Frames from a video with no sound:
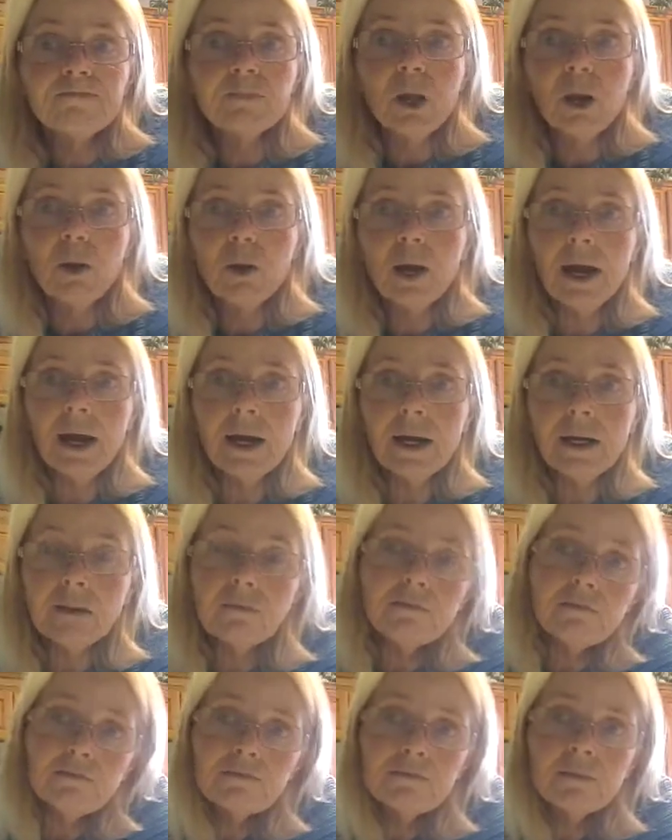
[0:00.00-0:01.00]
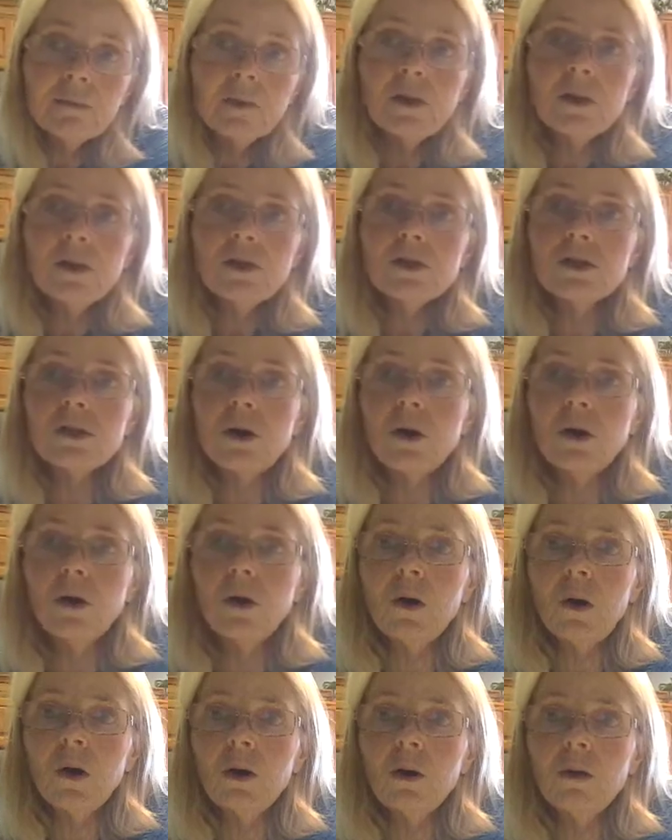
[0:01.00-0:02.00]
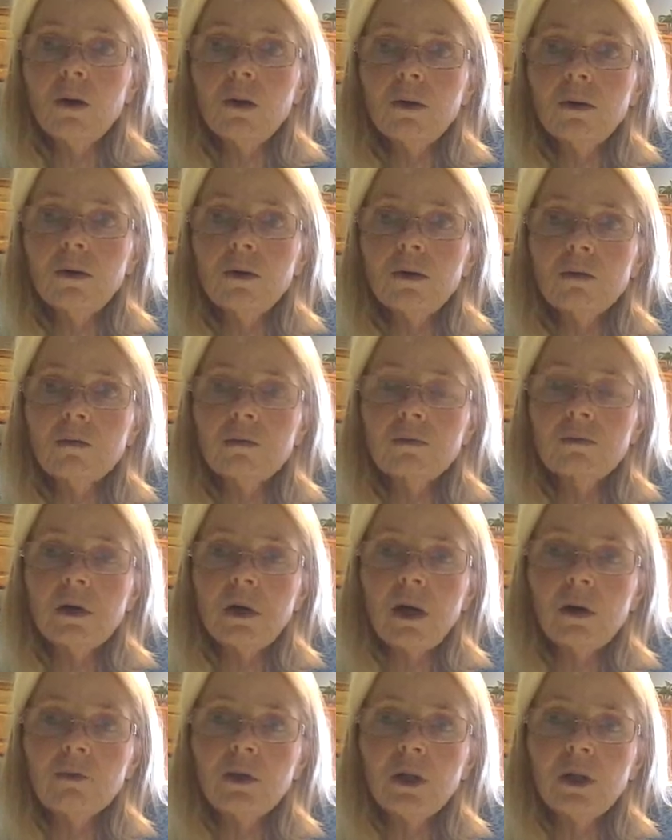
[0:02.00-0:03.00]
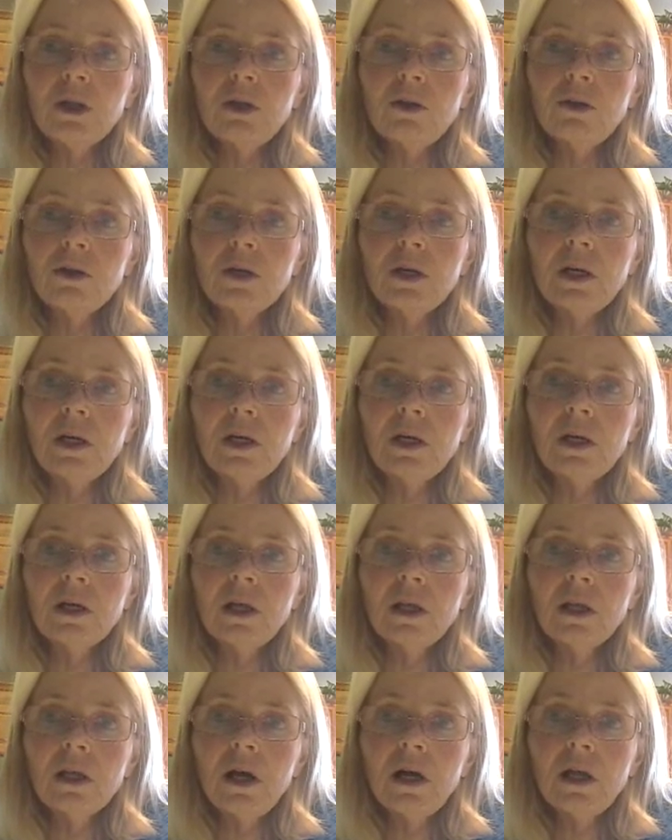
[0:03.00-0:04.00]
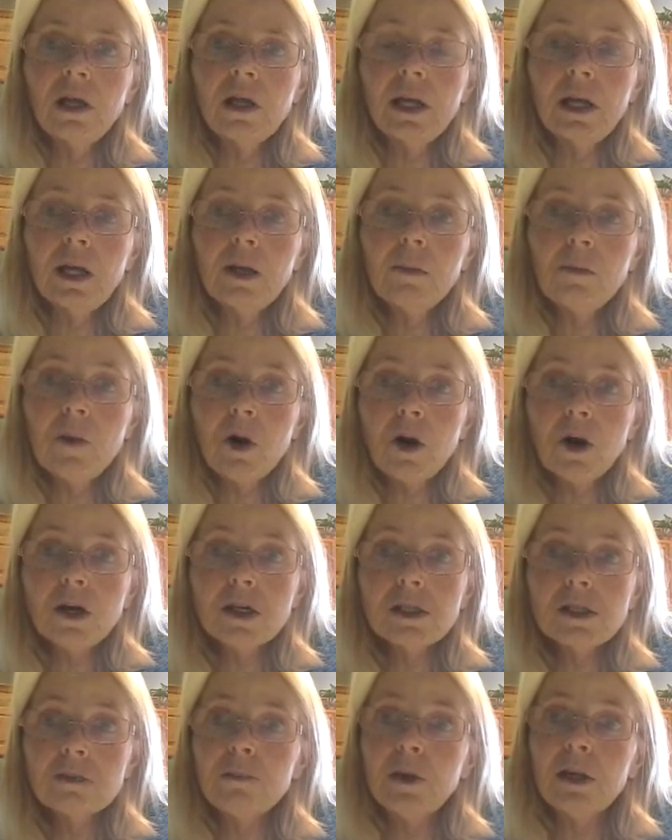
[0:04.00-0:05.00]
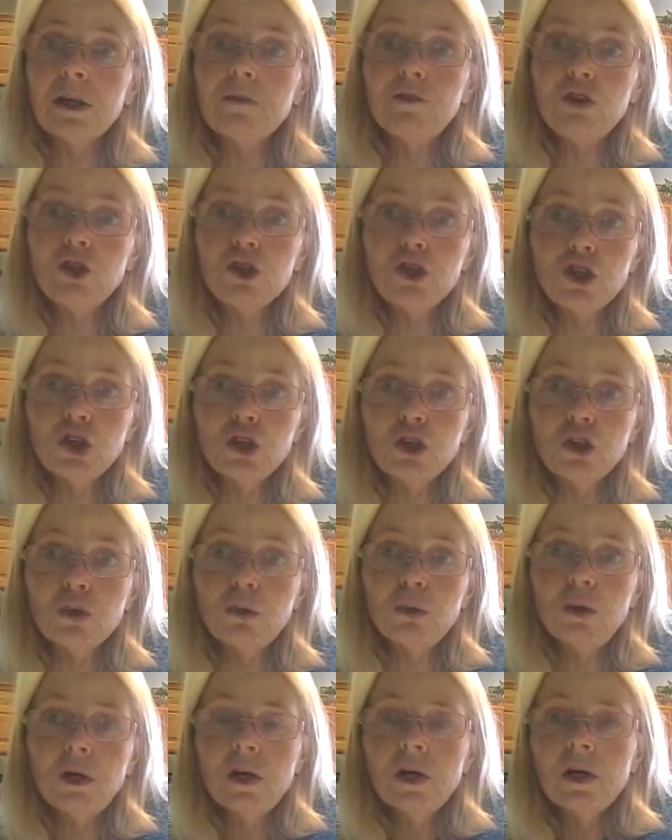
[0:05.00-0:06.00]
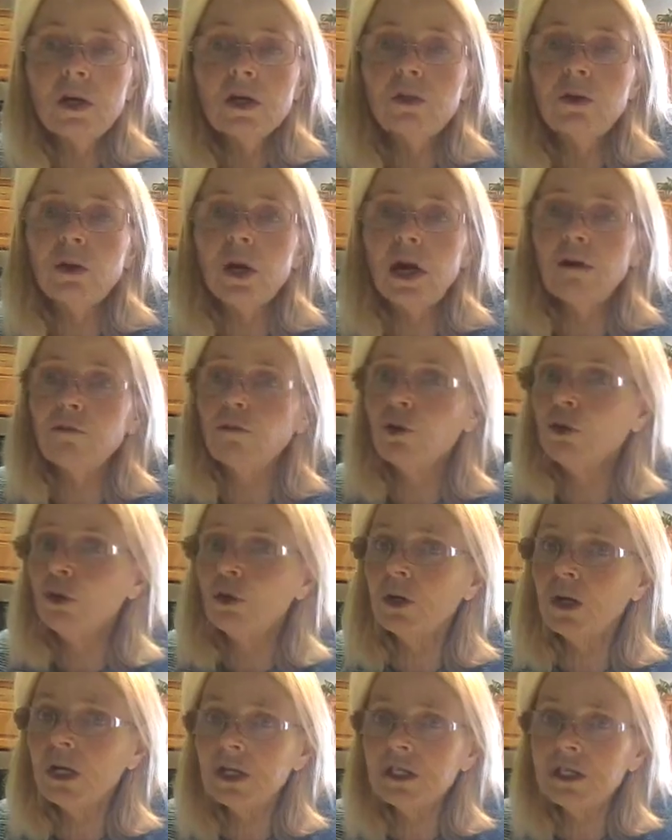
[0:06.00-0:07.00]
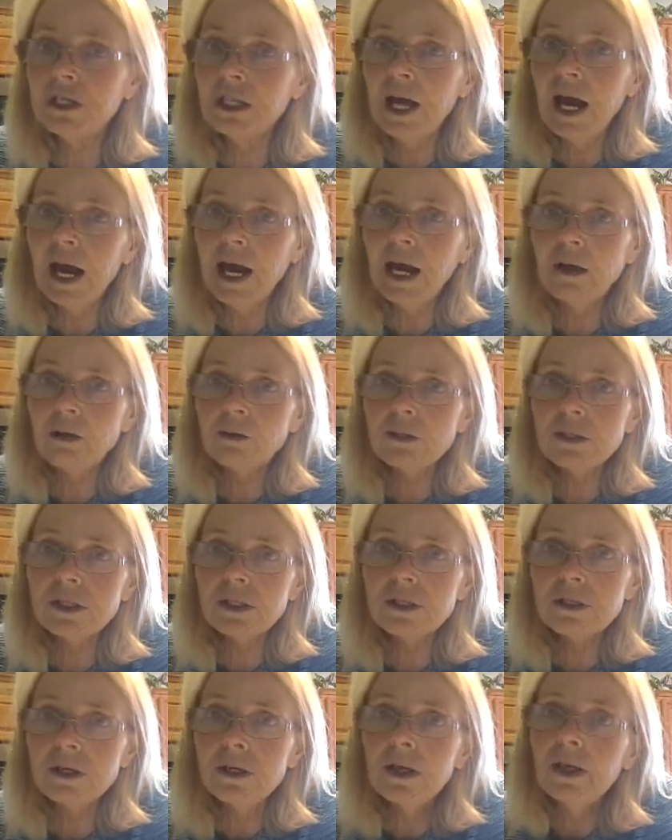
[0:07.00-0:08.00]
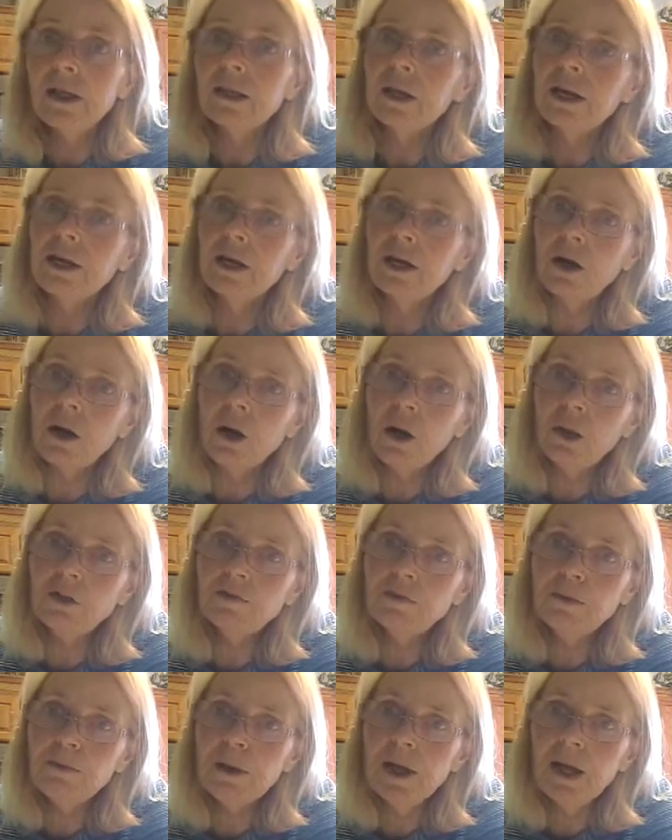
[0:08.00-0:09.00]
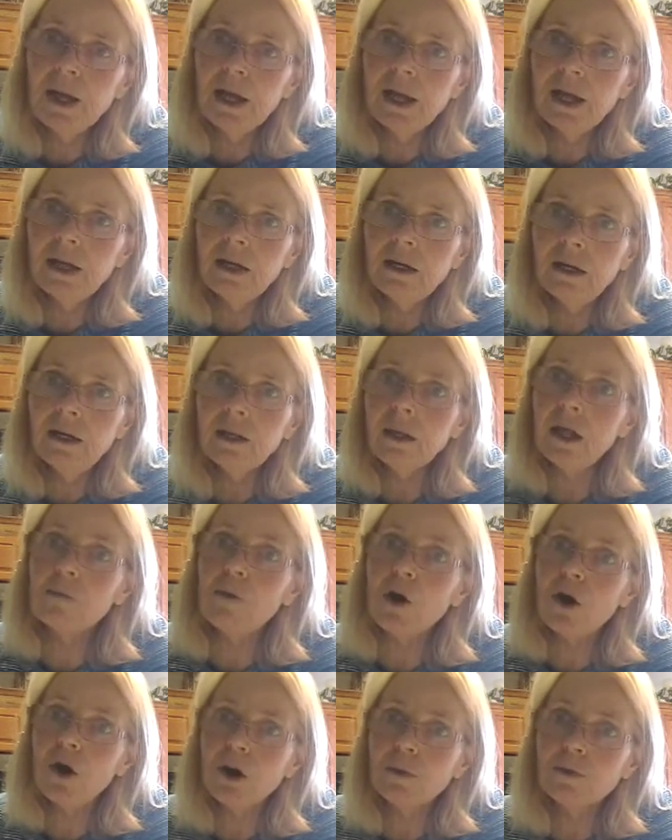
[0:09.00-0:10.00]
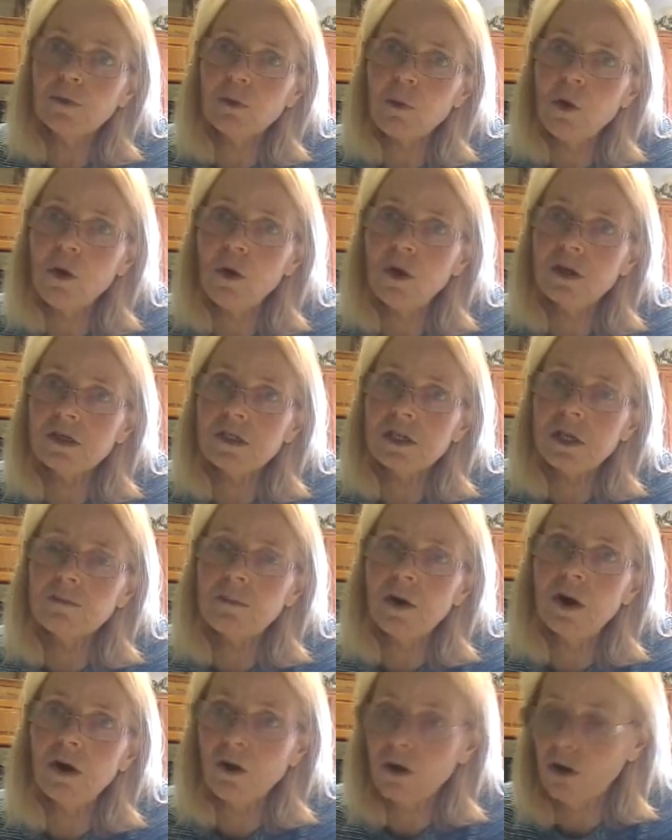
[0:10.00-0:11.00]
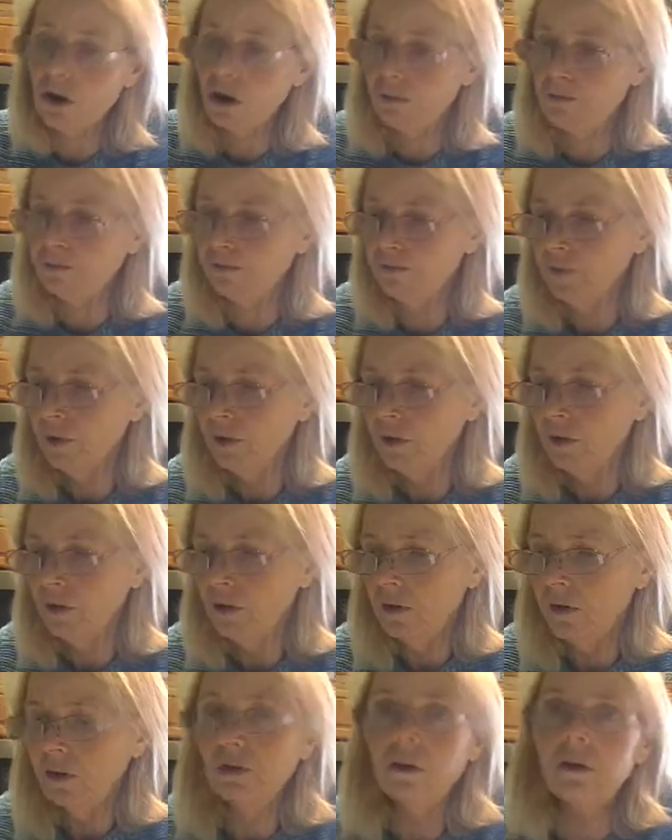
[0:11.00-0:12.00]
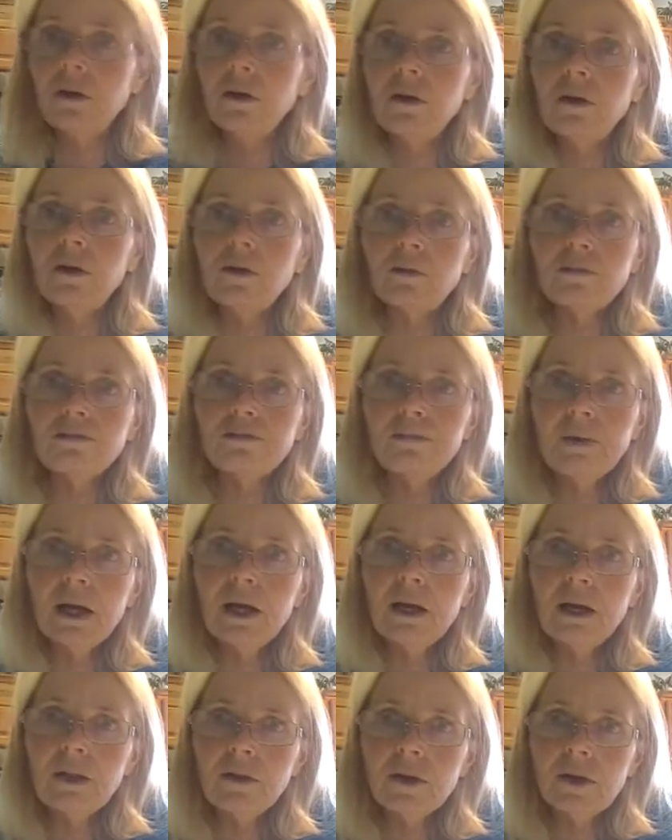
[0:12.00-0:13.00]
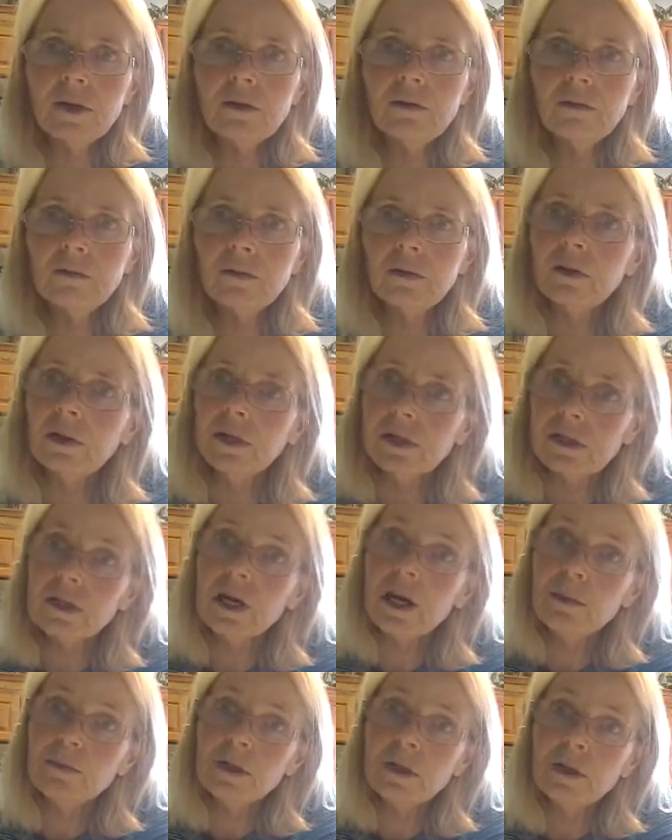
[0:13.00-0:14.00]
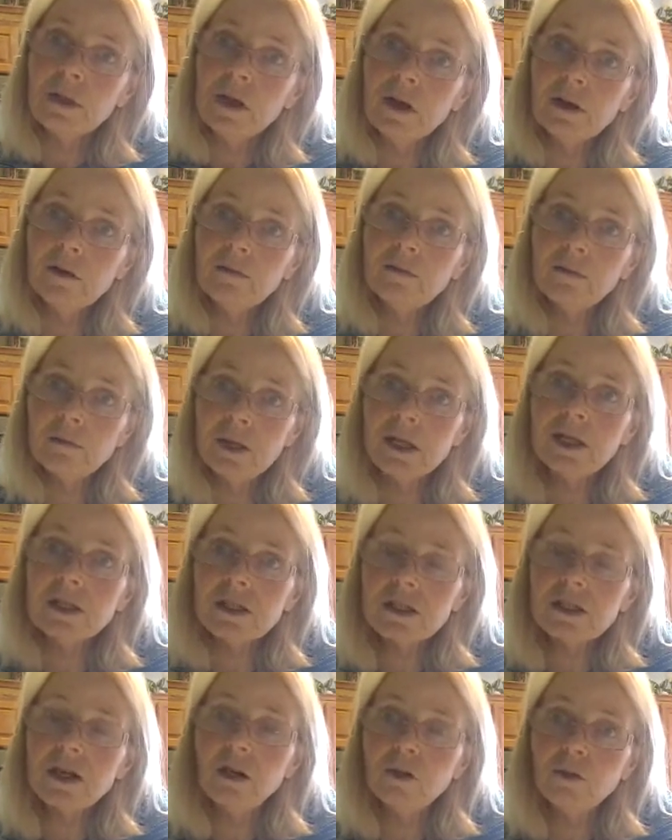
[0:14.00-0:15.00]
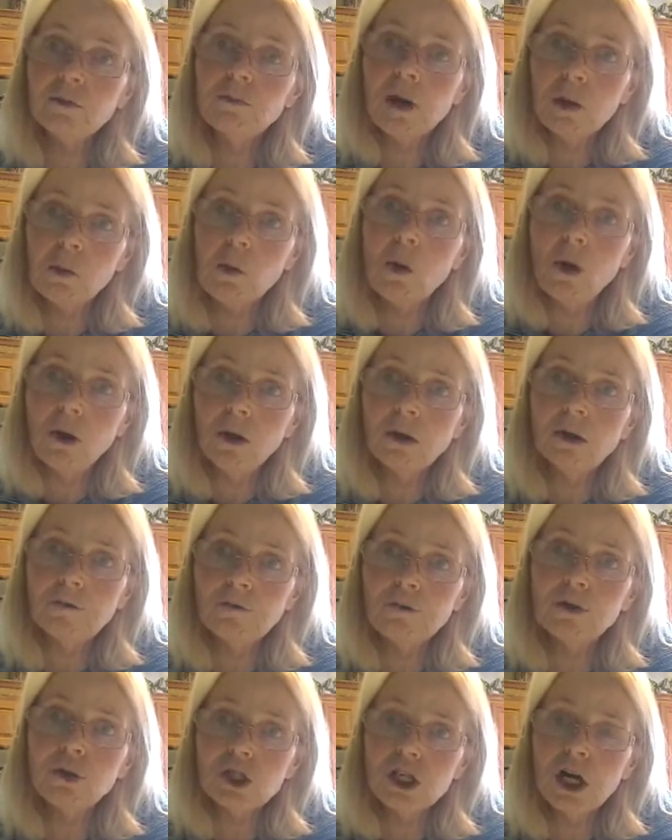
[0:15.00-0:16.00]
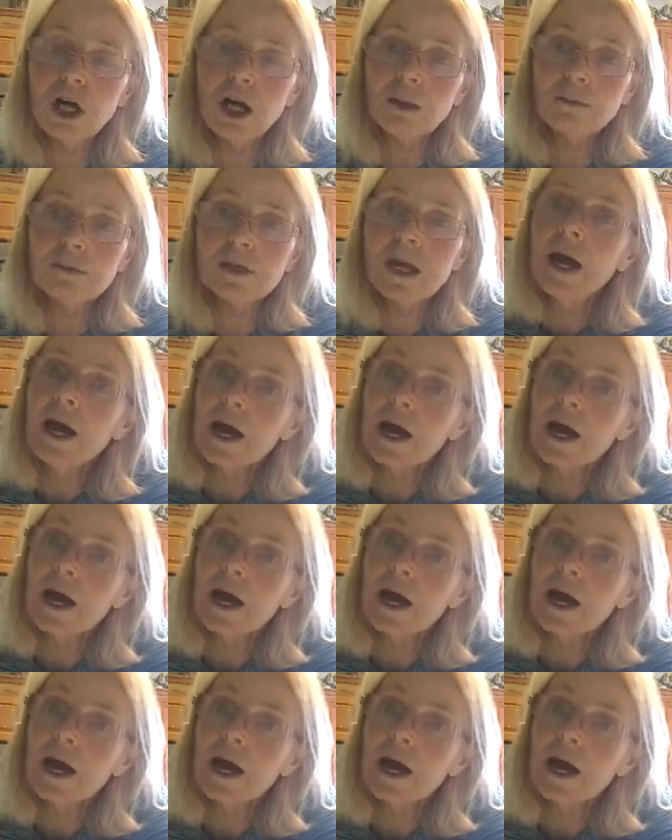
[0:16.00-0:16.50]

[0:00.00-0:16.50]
Okay? So I really don't get a lot of ink marks, but if you do, you have little kids in the house that get a hold of a pen, they mark up the walls, they mark up, you know, anything. Listen, I've been there. My kids colored my wall a few times.